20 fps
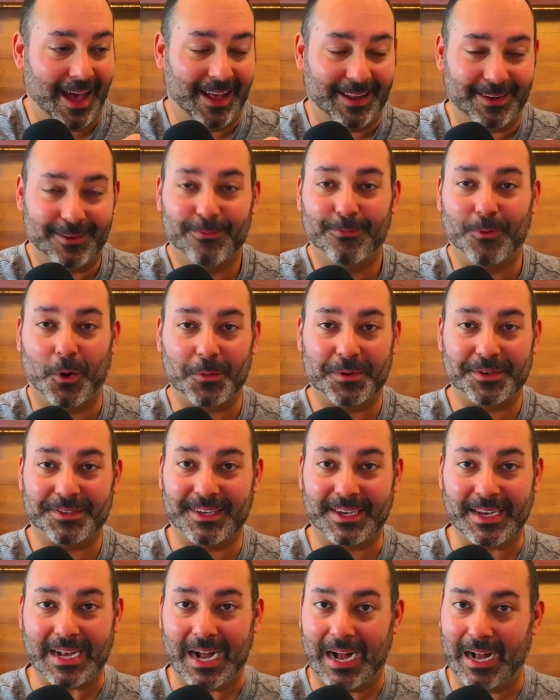at
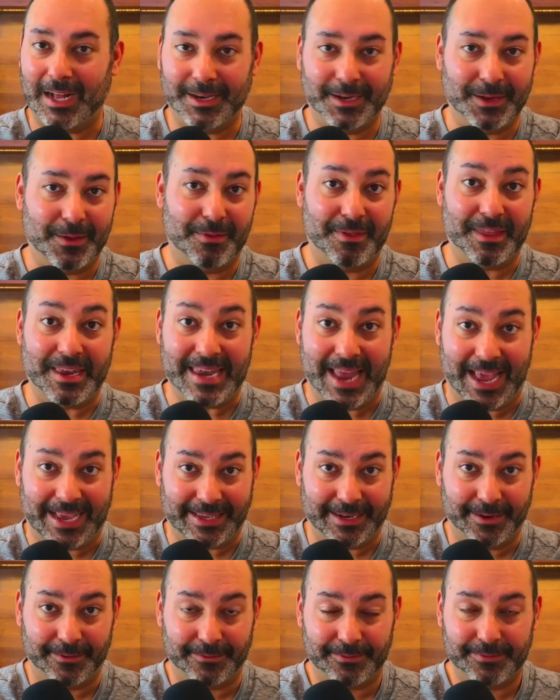focusing on the
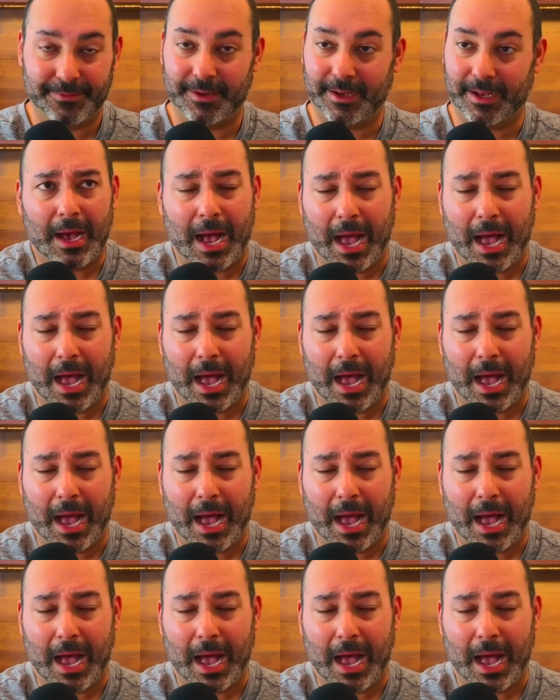negative.